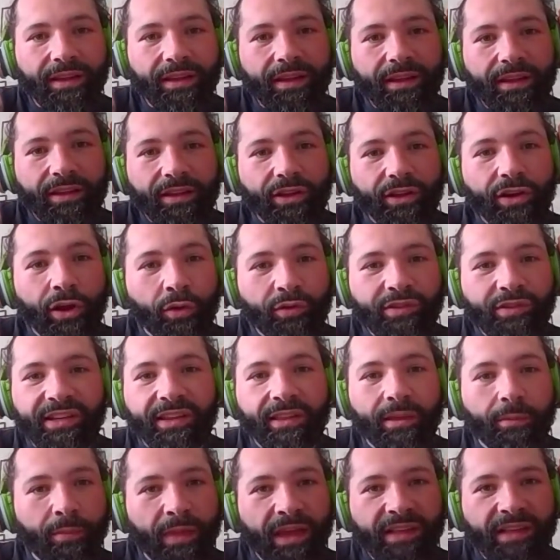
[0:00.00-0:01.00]
You don't see
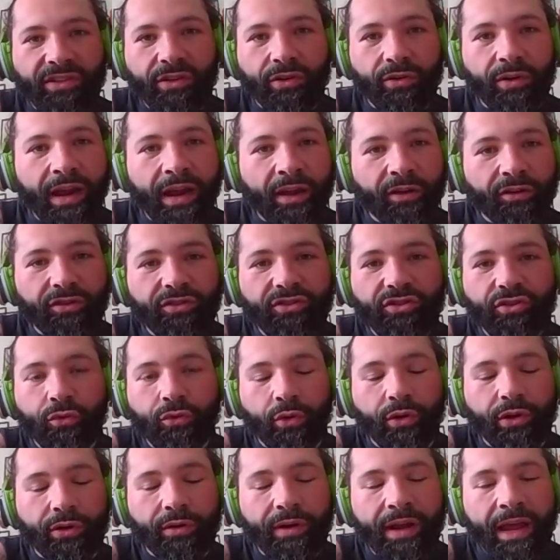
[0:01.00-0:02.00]
them messing around or
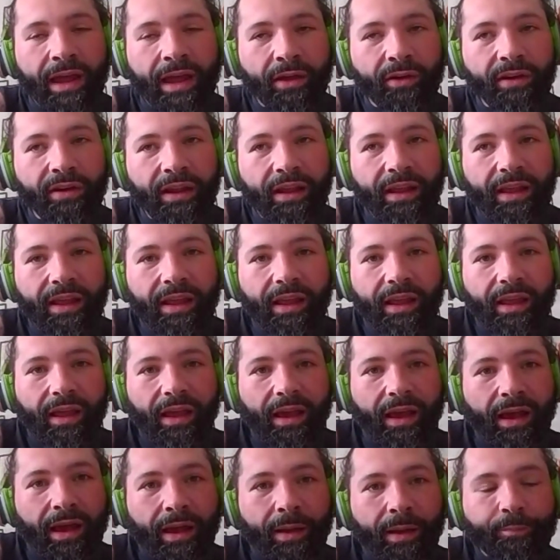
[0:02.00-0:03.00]
screwing around.
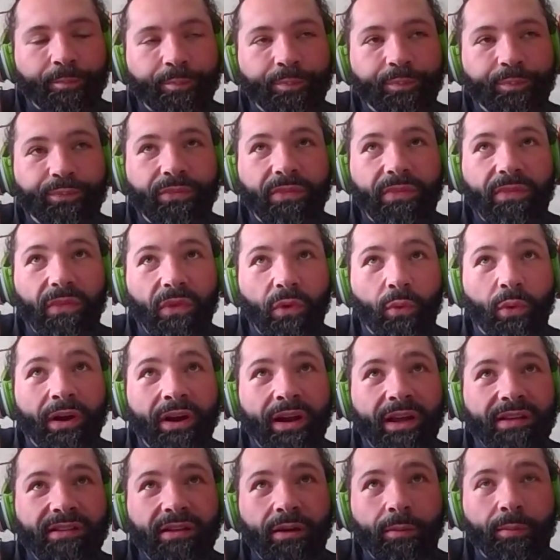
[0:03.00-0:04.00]
Uh,
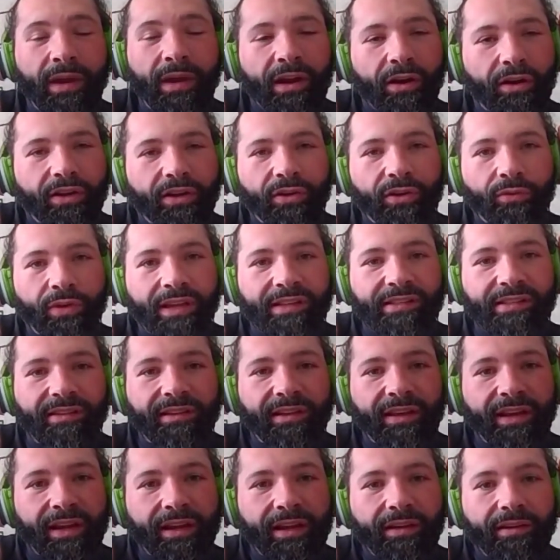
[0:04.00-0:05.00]
Whereas in American
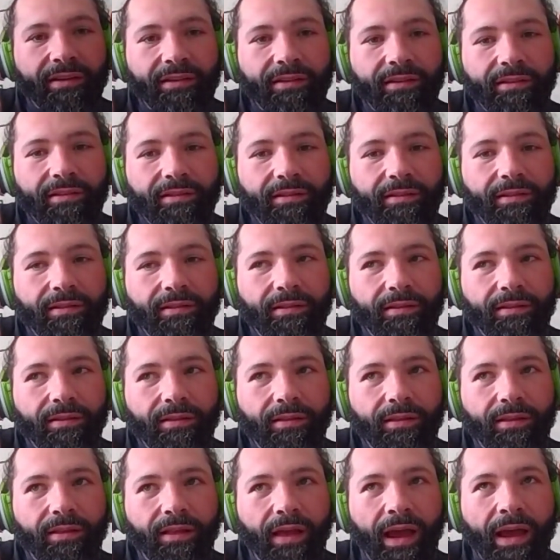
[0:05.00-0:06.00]
wrestling,
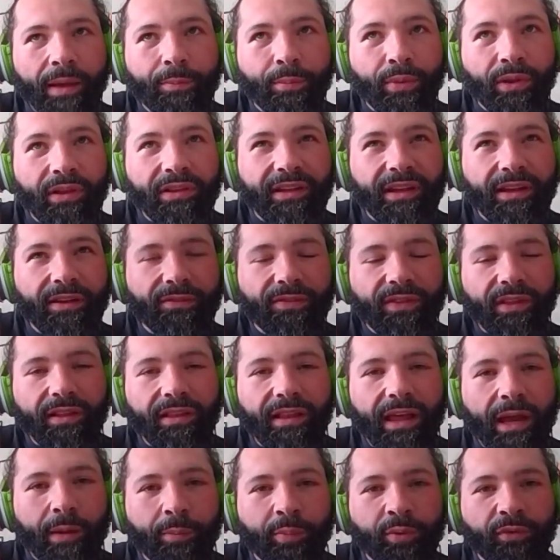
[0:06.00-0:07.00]
I believe that a
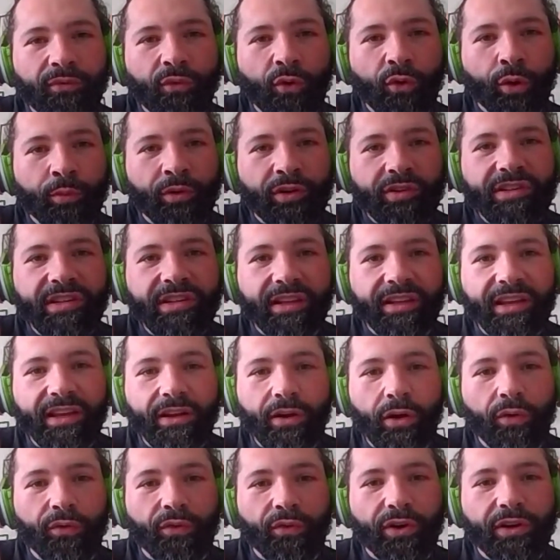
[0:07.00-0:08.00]
lot of performers can get
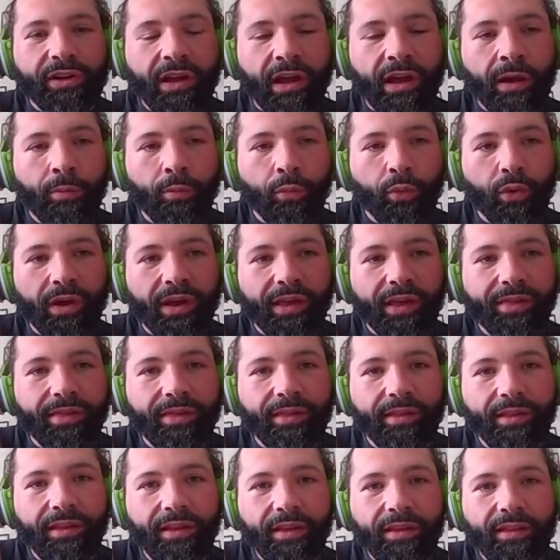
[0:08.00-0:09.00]
overcome with
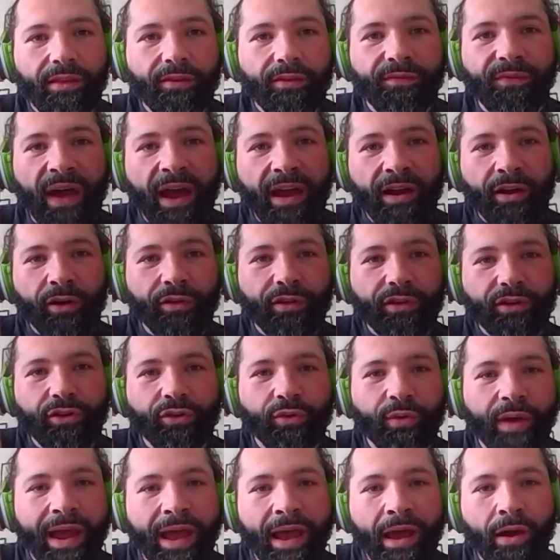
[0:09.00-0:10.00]
the fire of the
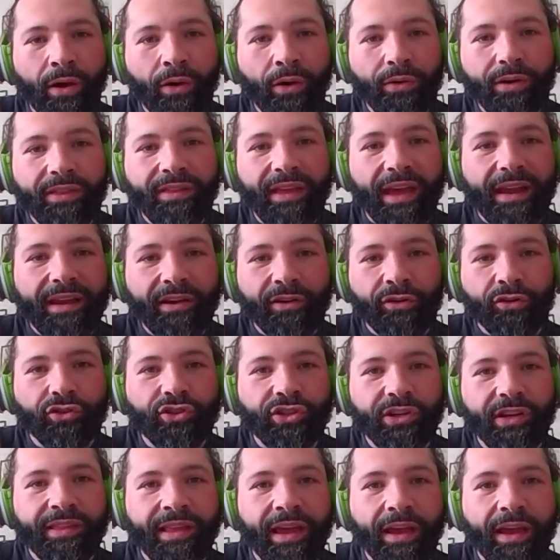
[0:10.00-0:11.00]
crowd and that
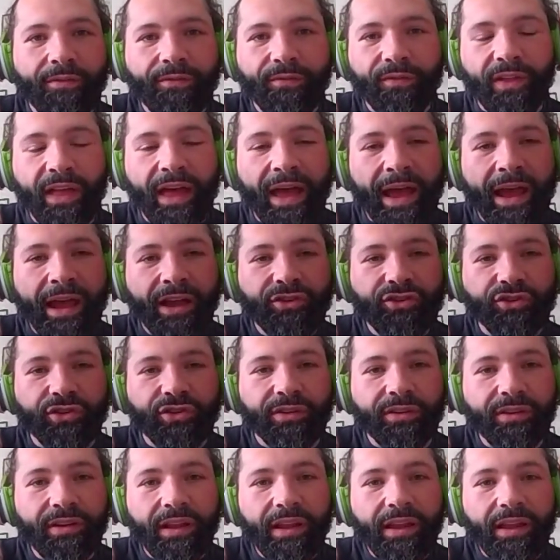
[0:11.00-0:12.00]
energy and that flash, and
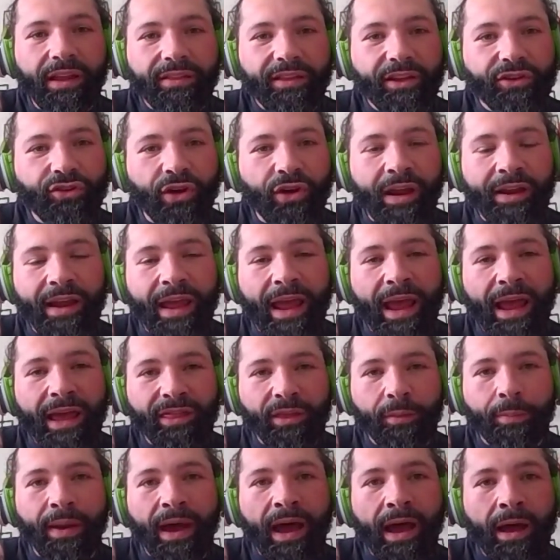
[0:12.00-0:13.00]
they try and add
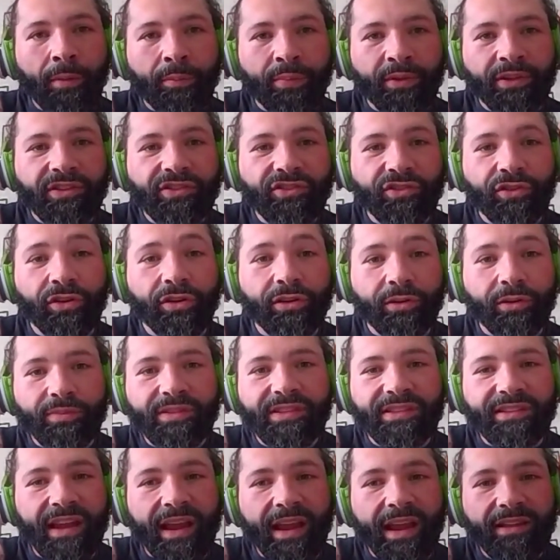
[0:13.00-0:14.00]
the pomp and
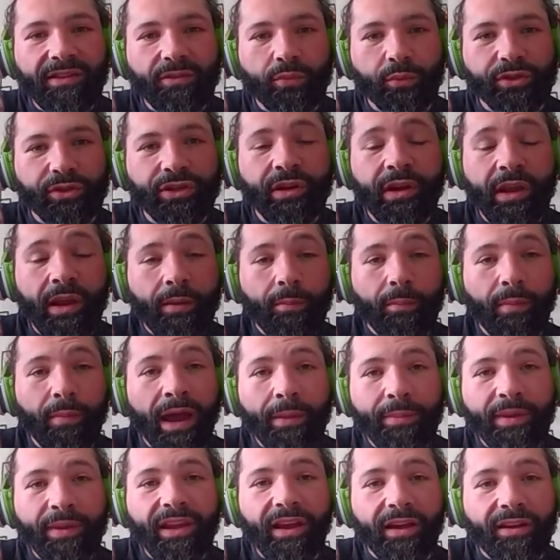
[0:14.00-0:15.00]
circumstance, which
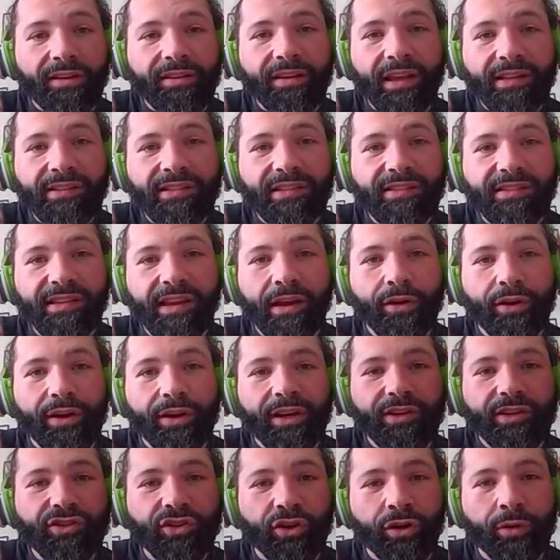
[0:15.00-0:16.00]
might be unnecessary
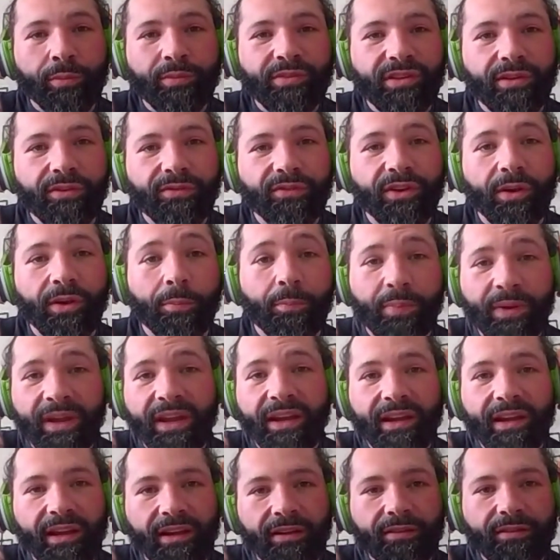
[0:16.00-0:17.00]
in terms of
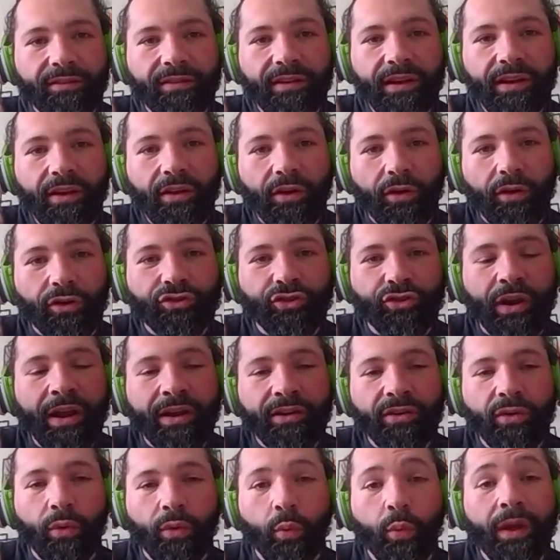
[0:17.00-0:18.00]
competing or trying
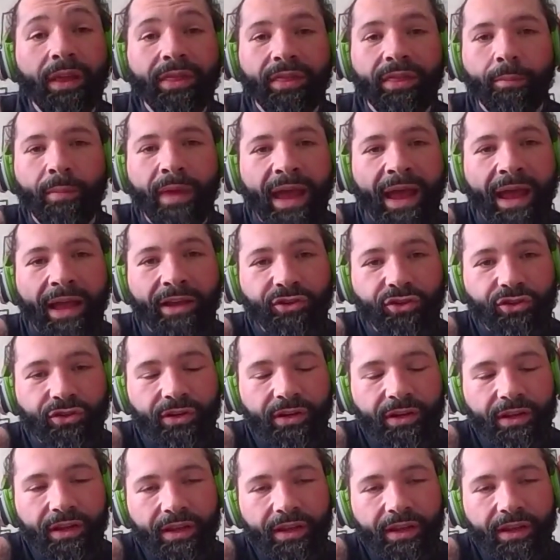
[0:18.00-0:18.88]
to win the match.